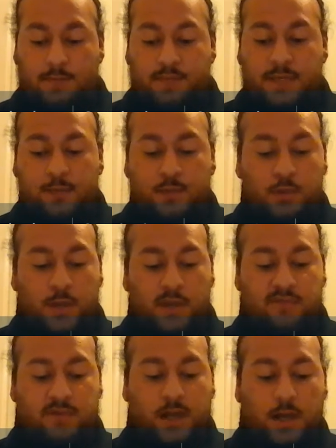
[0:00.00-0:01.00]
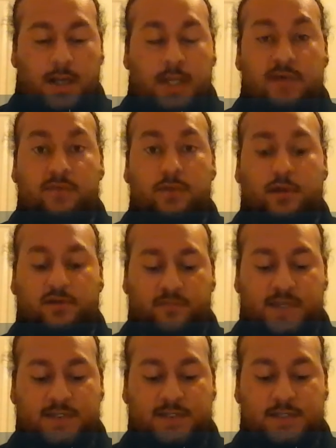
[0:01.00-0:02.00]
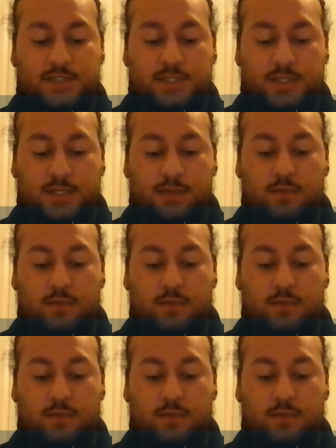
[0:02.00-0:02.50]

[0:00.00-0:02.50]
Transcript: People who have a higher level of mental agility